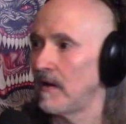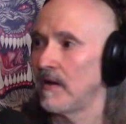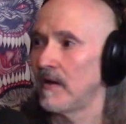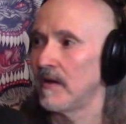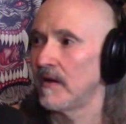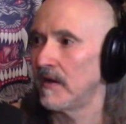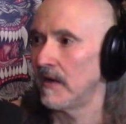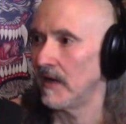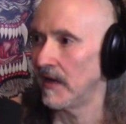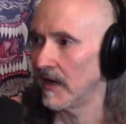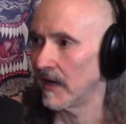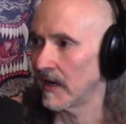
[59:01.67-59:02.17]

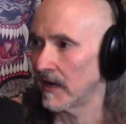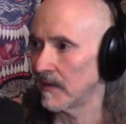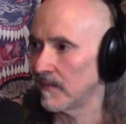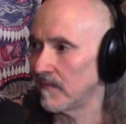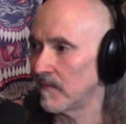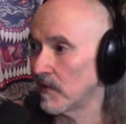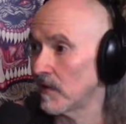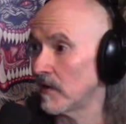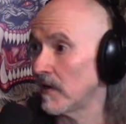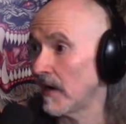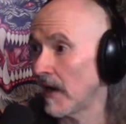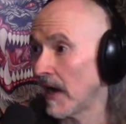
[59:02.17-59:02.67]
and I'm
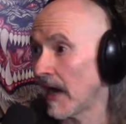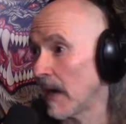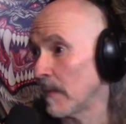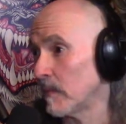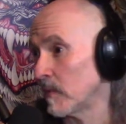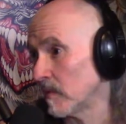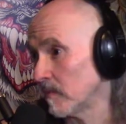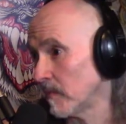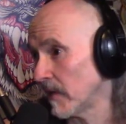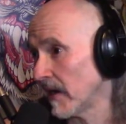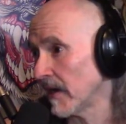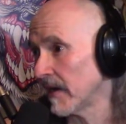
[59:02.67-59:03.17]
very
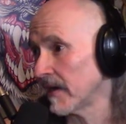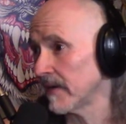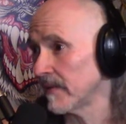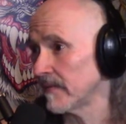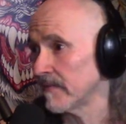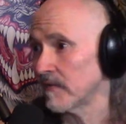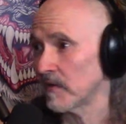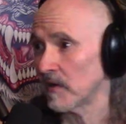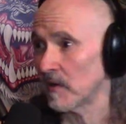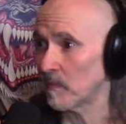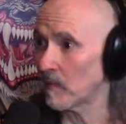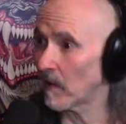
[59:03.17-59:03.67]
happy about it,
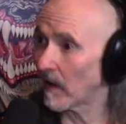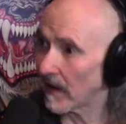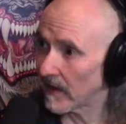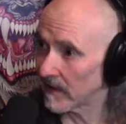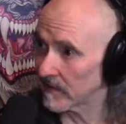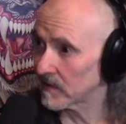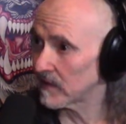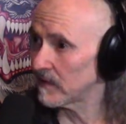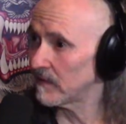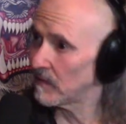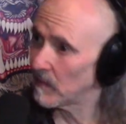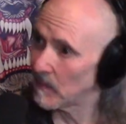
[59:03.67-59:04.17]
very
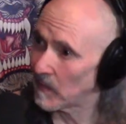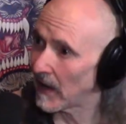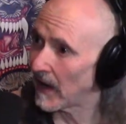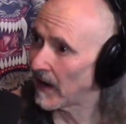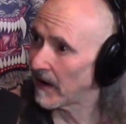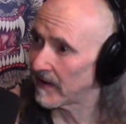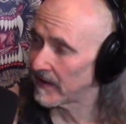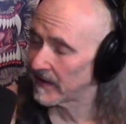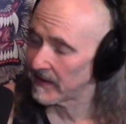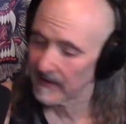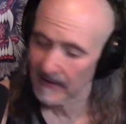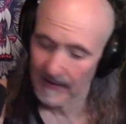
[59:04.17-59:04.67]
positive
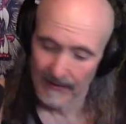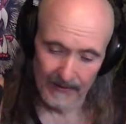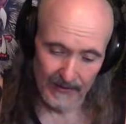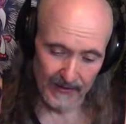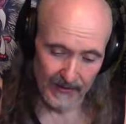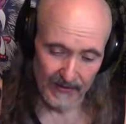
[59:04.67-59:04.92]
about it.